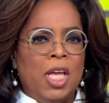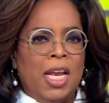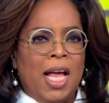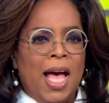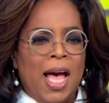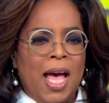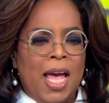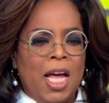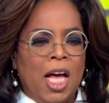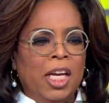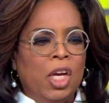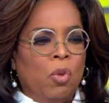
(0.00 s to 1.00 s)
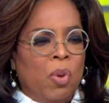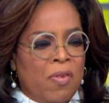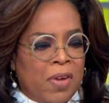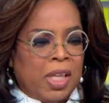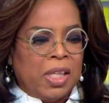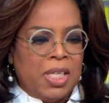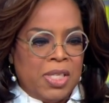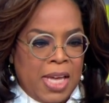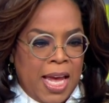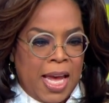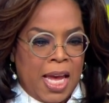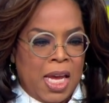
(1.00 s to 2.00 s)
and I unequivocally
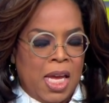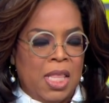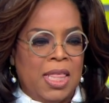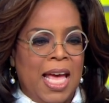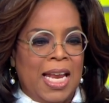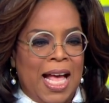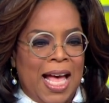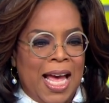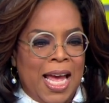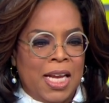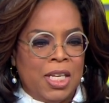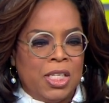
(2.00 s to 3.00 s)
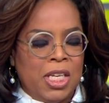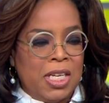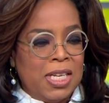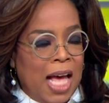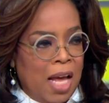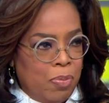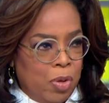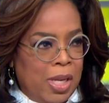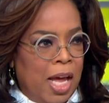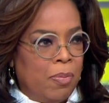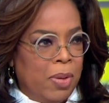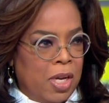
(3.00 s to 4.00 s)
say that I did not pull
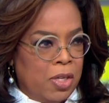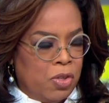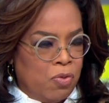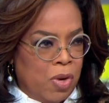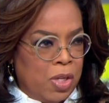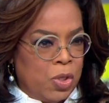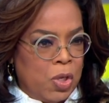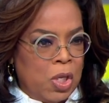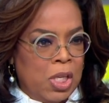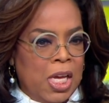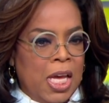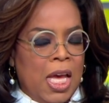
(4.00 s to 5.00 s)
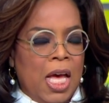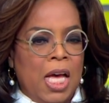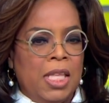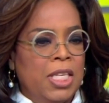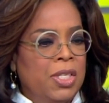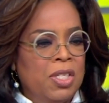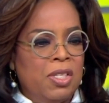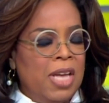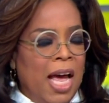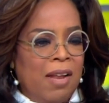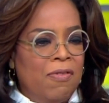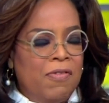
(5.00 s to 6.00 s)
out because of Russell. This is
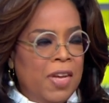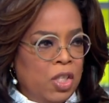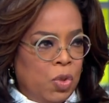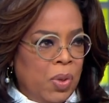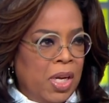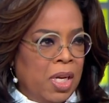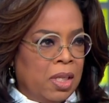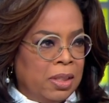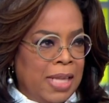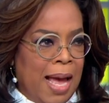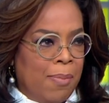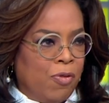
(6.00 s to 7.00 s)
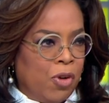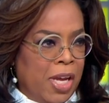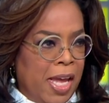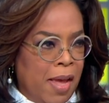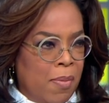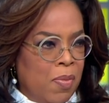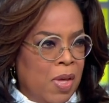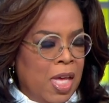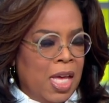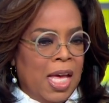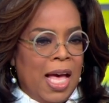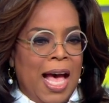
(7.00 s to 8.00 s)
not a victory lap for him.
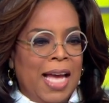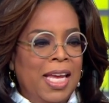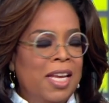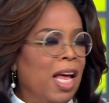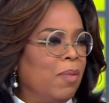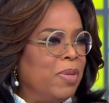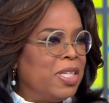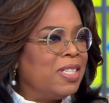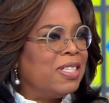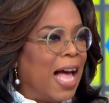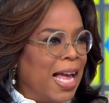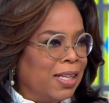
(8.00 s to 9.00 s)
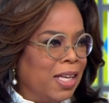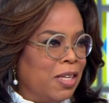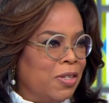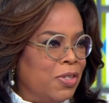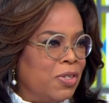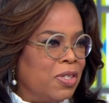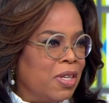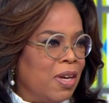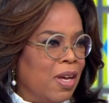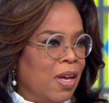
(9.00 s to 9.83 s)
I cannot be silenced